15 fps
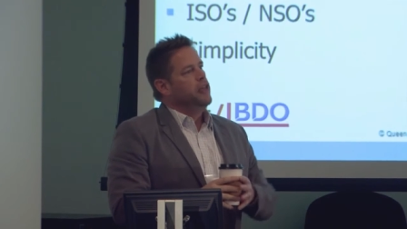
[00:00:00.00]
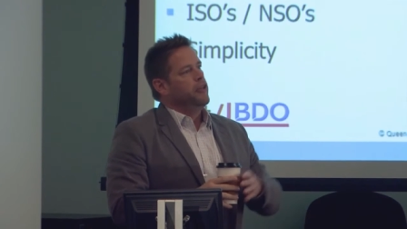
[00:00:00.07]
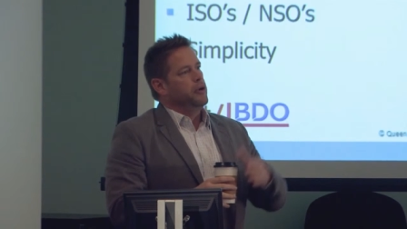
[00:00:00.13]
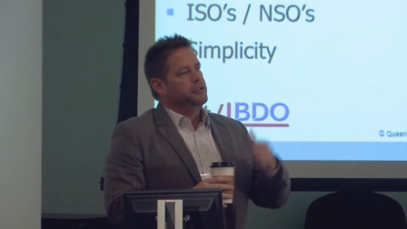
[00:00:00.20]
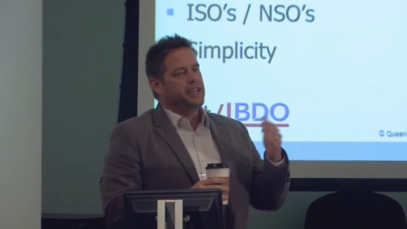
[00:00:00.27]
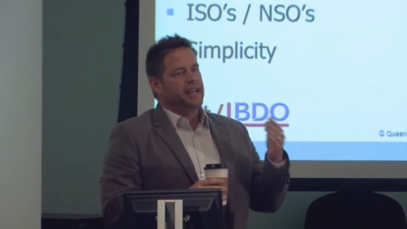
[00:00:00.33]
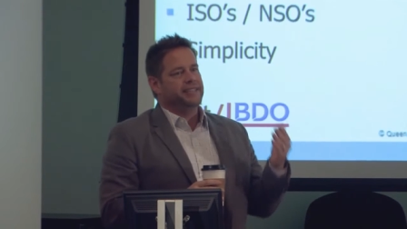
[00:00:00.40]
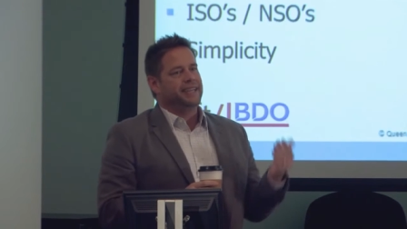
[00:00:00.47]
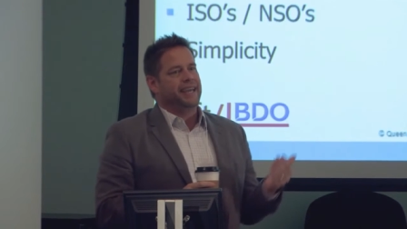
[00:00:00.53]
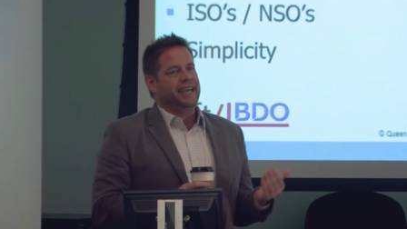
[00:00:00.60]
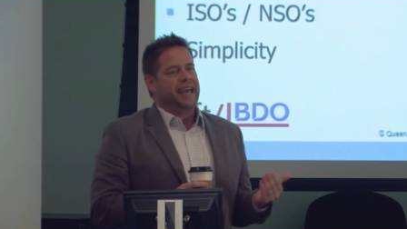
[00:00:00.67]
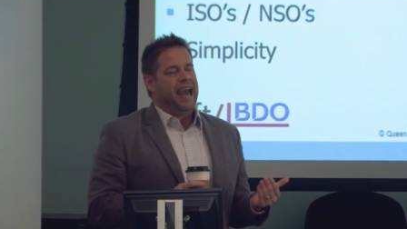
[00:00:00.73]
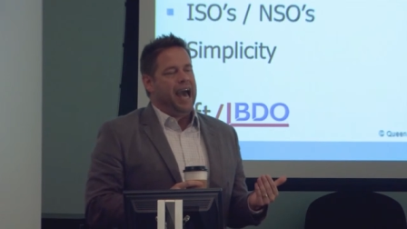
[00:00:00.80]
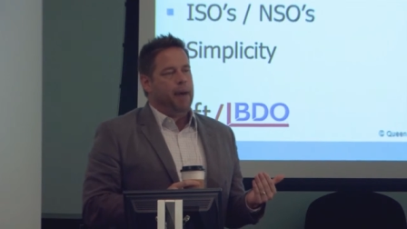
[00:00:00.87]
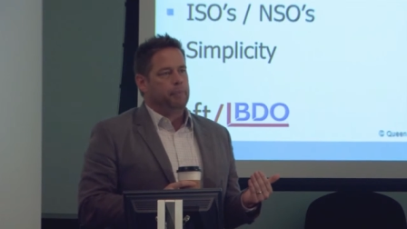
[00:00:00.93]
Those things get
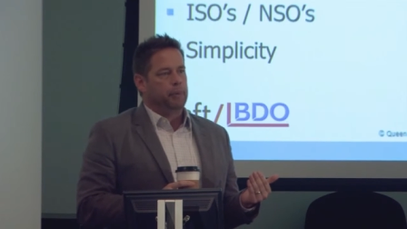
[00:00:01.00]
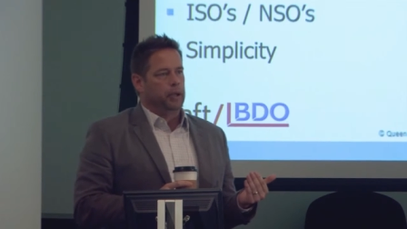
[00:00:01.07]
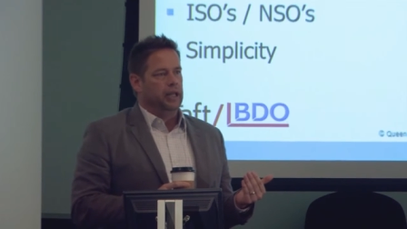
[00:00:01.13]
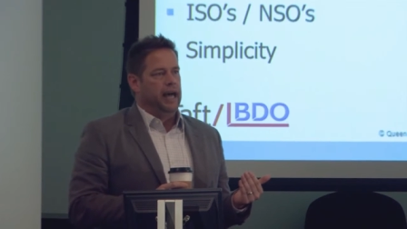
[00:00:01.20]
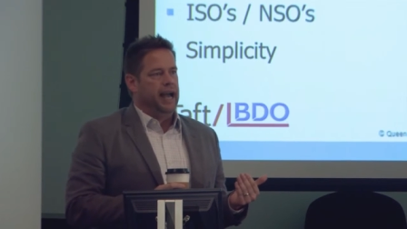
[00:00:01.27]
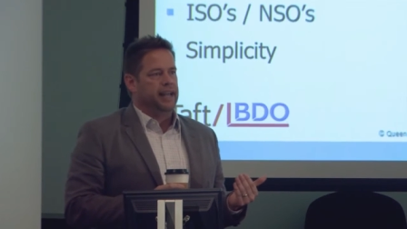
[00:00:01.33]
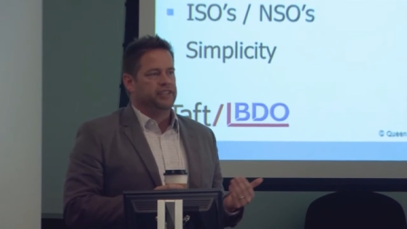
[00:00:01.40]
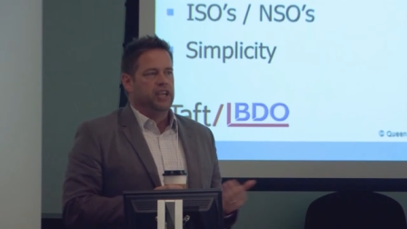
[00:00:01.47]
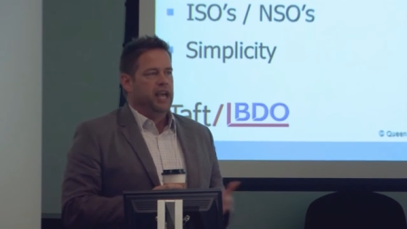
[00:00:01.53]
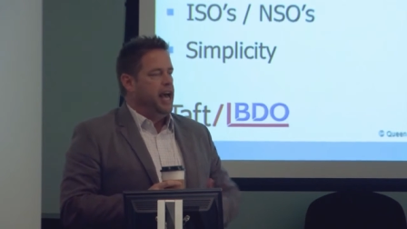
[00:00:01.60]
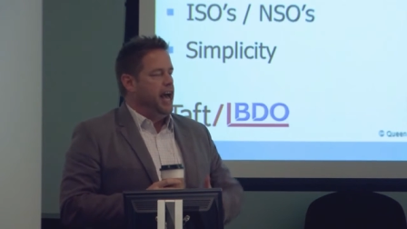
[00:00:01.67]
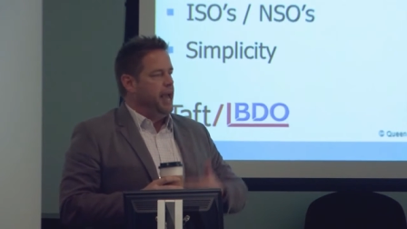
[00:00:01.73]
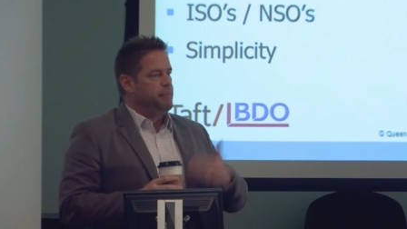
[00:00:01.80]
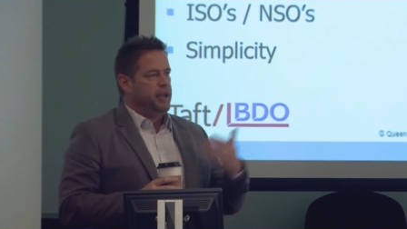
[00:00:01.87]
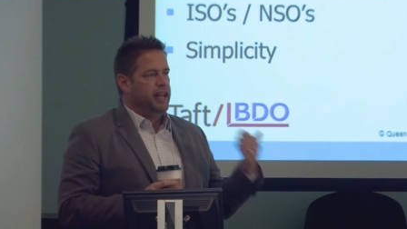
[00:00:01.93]
capitalized.
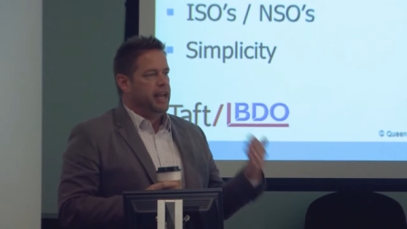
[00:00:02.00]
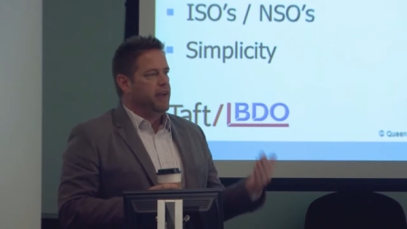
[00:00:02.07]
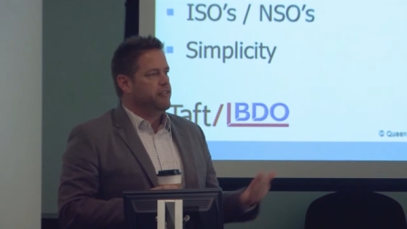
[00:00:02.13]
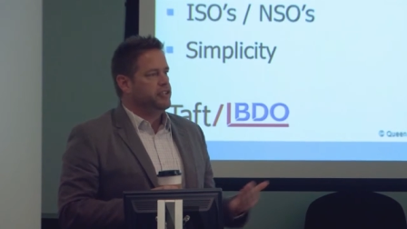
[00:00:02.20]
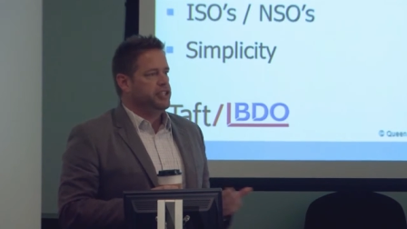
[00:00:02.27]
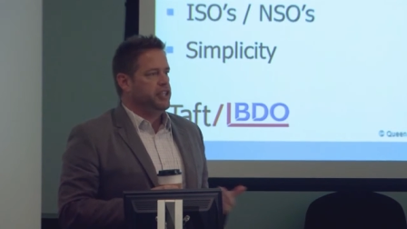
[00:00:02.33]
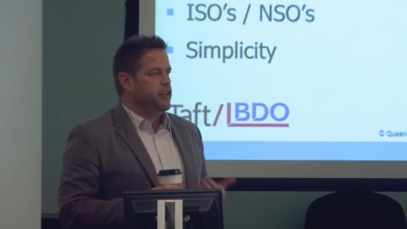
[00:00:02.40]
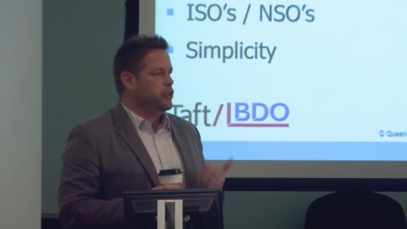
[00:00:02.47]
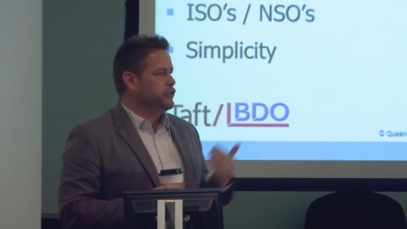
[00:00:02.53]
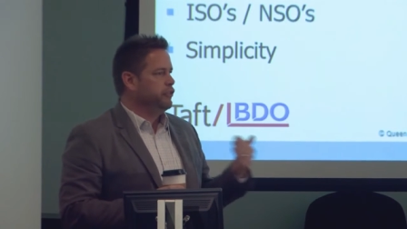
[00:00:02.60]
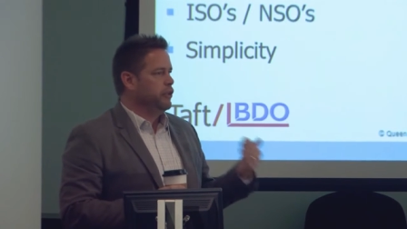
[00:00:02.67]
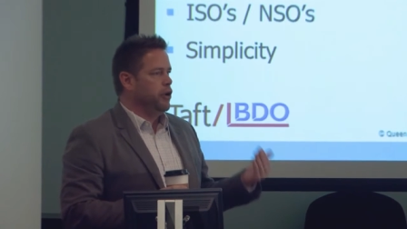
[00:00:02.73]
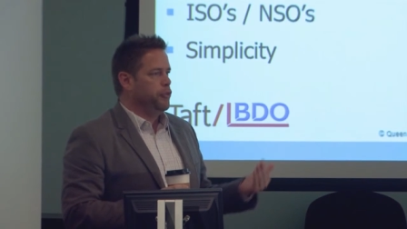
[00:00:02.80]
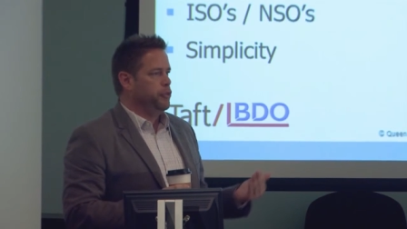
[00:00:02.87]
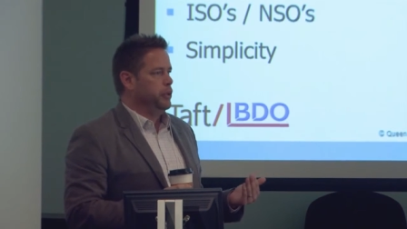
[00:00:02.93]
I may never see those
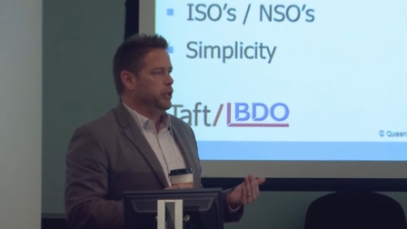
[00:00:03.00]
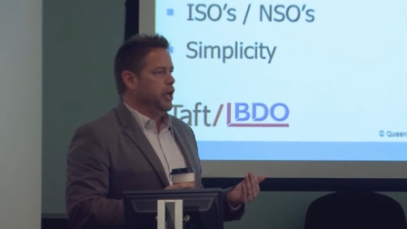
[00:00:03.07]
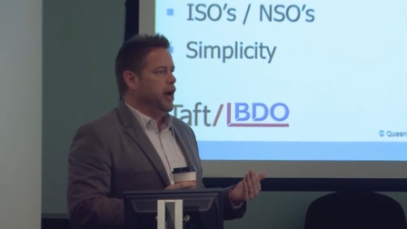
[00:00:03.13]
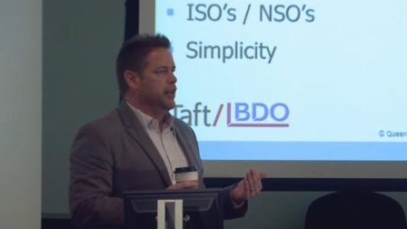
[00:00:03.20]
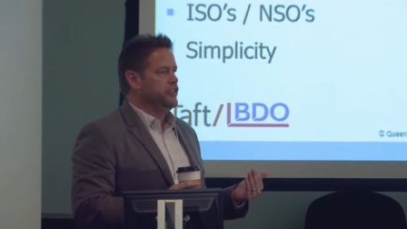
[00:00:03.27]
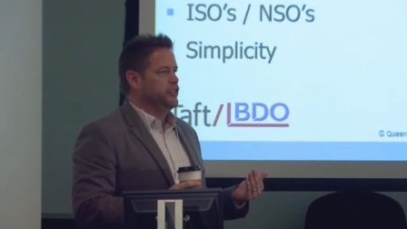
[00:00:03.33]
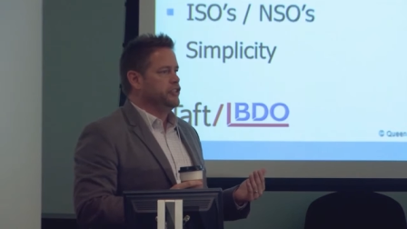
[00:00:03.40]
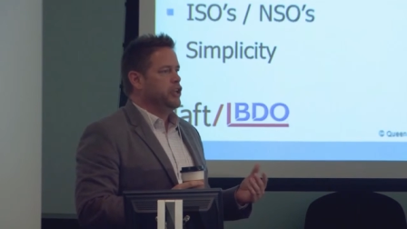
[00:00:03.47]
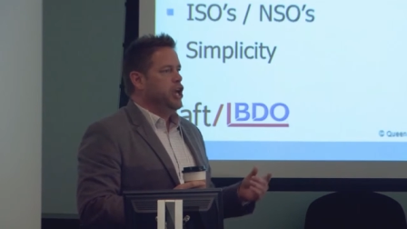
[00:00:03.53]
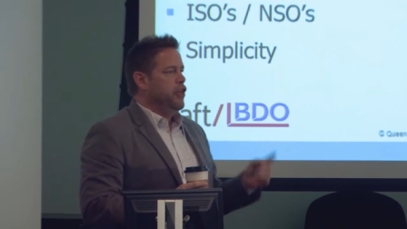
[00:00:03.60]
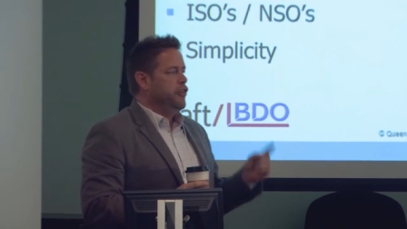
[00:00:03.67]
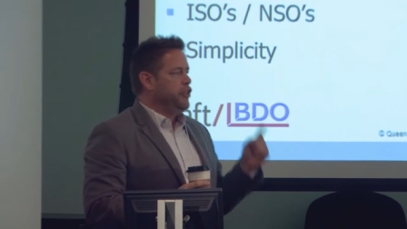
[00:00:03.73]
flow through losses.